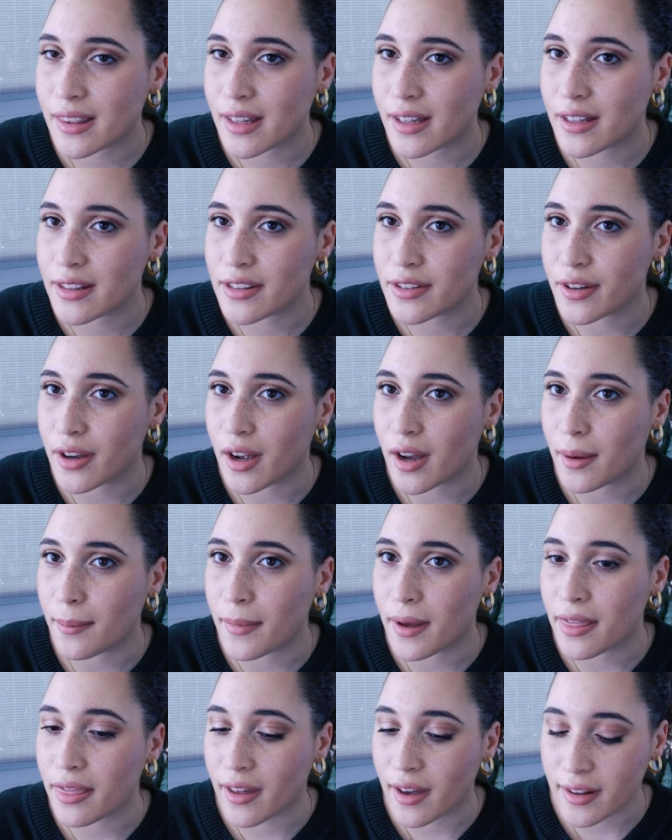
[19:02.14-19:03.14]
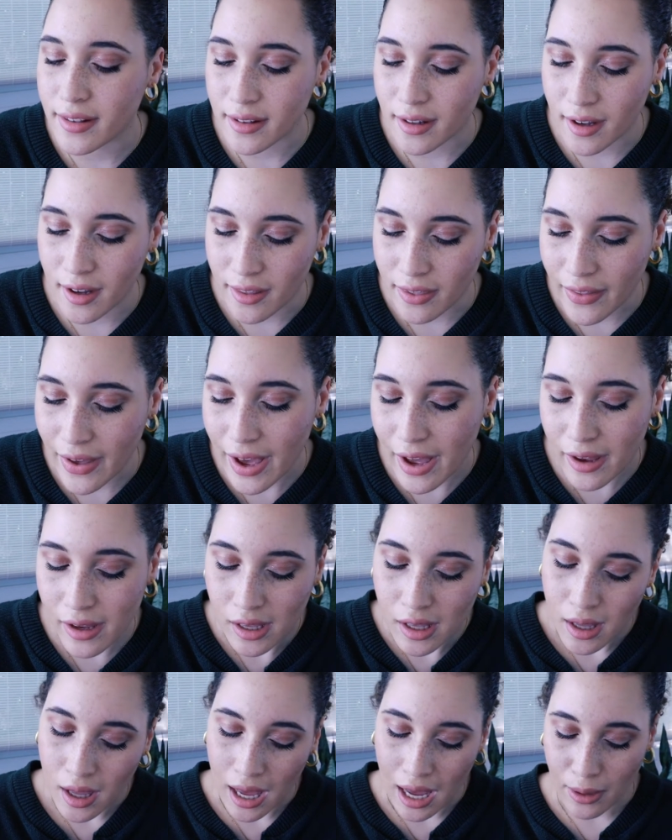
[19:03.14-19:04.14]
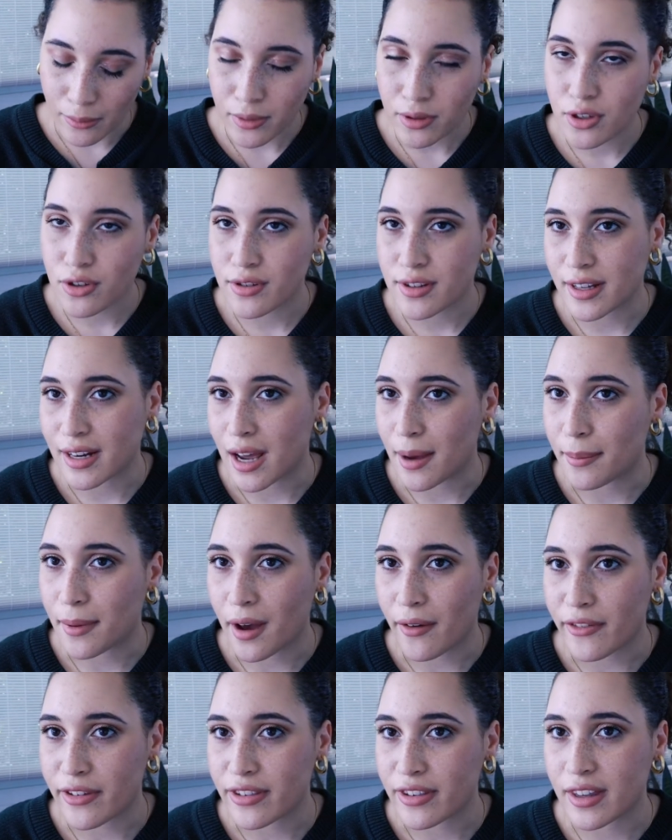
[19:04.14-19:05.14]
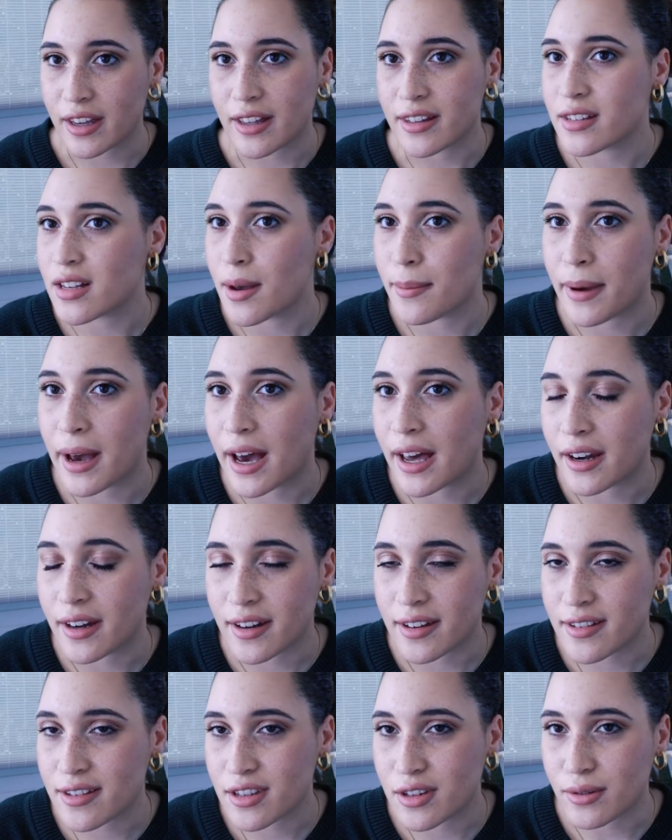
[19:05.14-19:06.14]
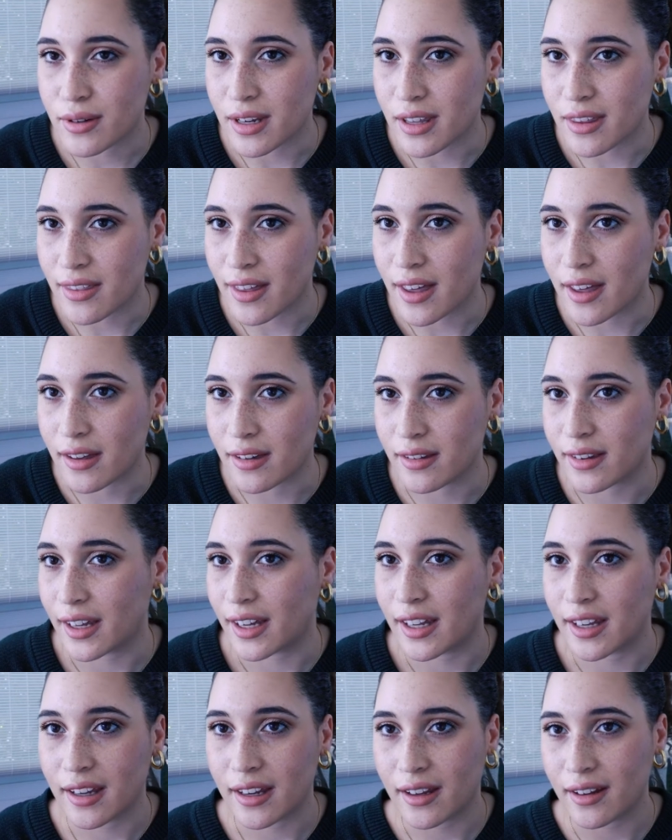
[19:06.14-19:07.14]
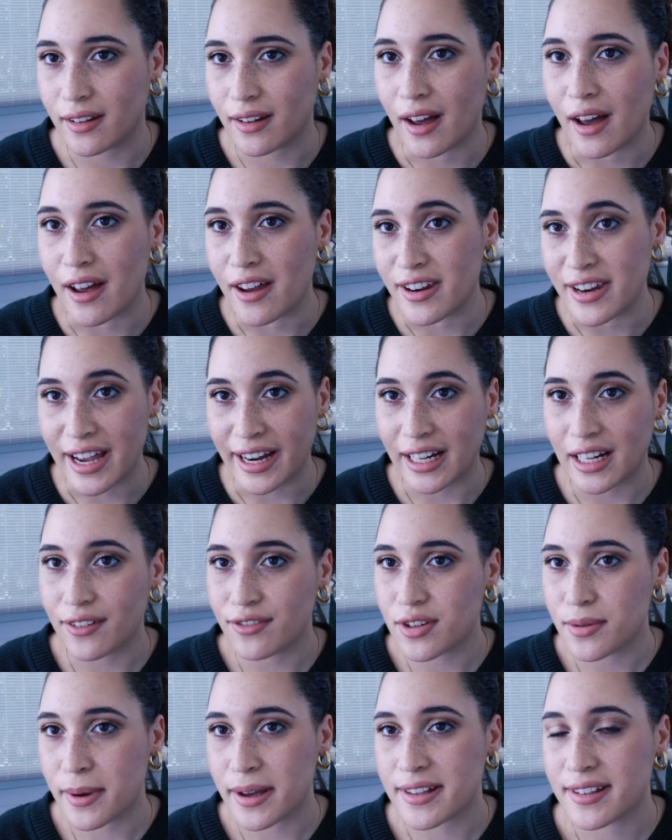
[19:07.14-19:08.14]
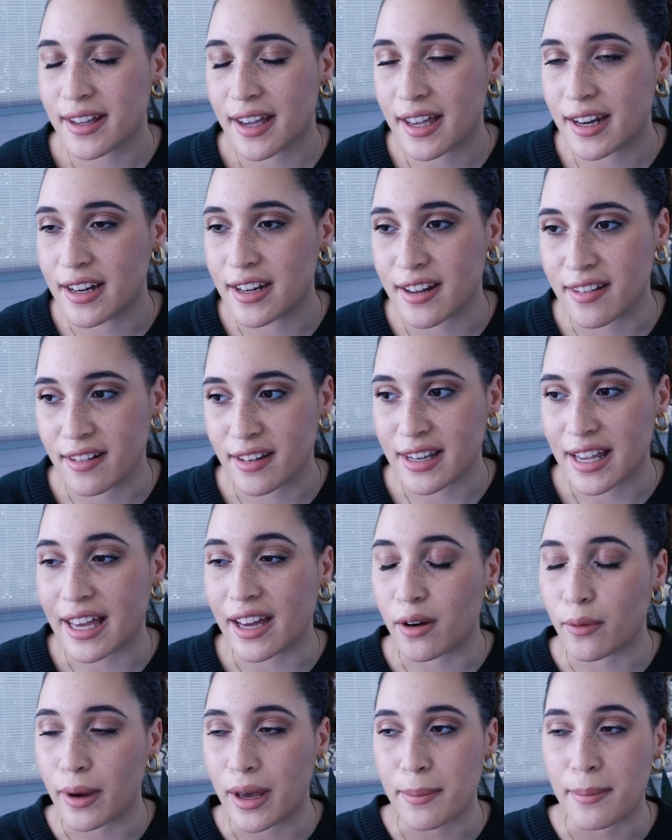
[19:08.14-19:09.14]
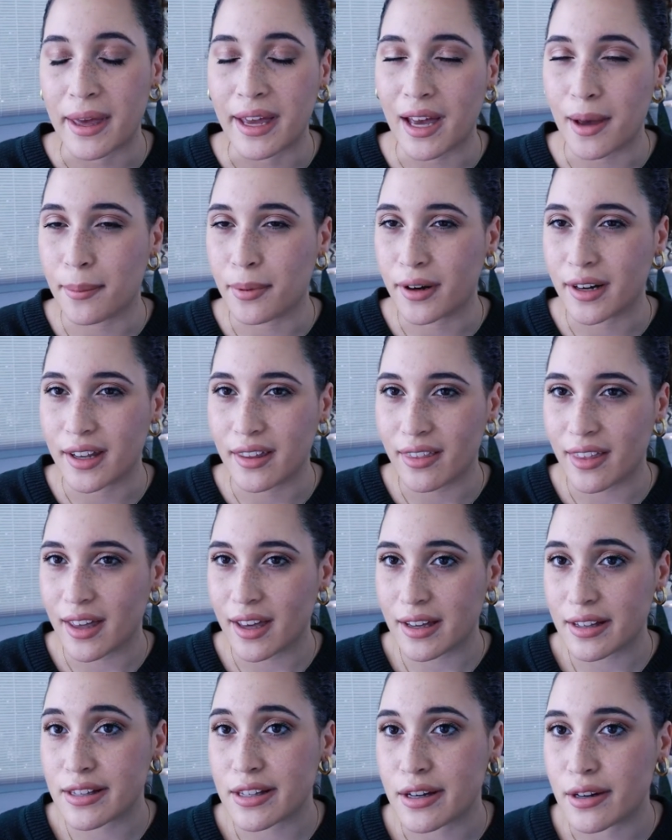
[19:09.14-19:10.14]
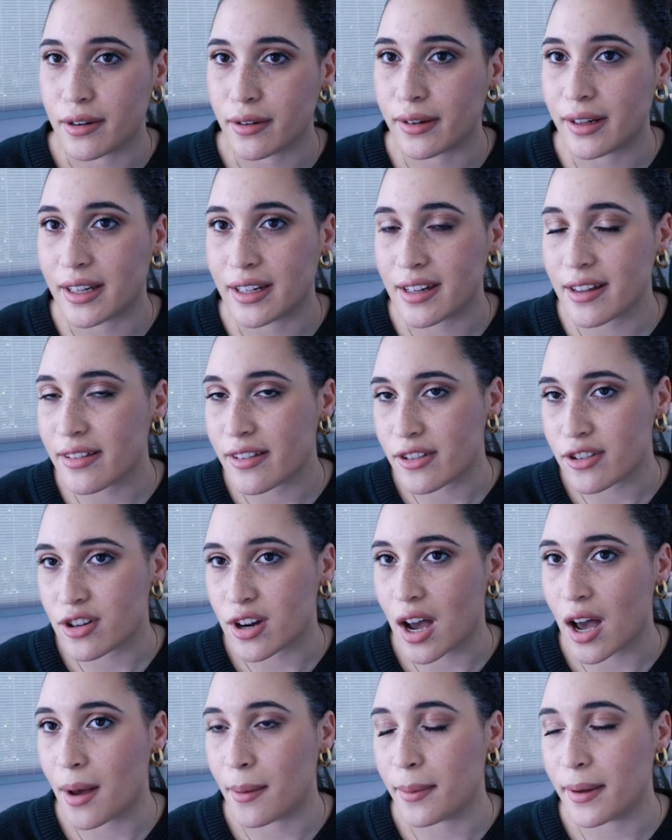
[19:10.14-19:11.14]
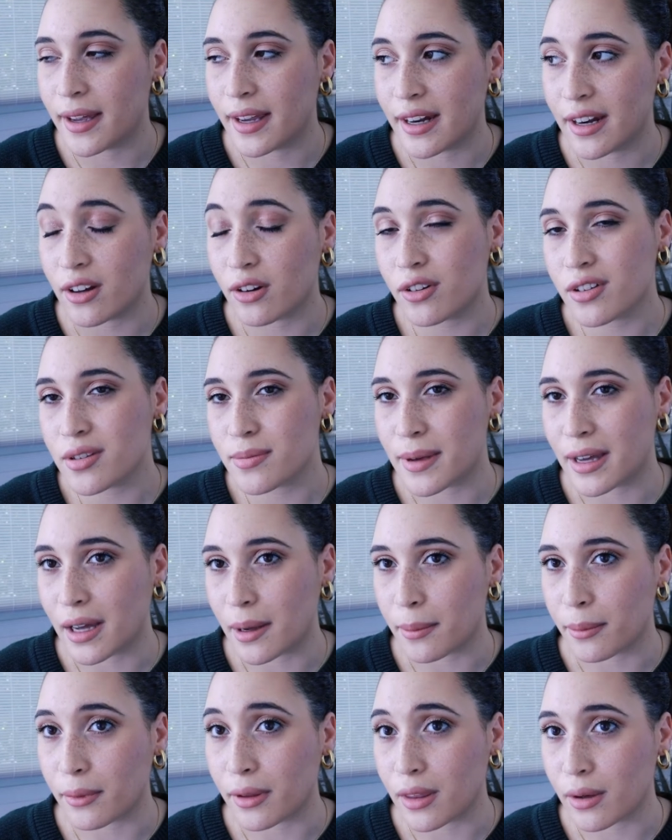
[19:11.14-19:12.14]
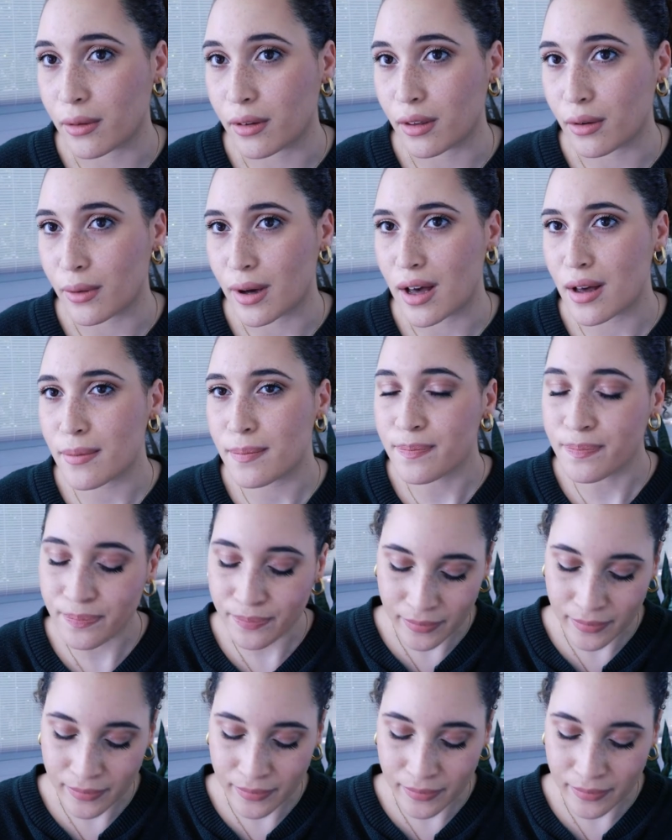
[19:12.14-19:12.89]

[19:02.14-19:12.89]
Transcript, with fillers: that's my thoughts on that. I will use it up, obviously. It's not bad. It doesn't do anything like it uh, negative to my skin. It doesn't take away makeup or anything, so it does its job and it holds makeup really, really well.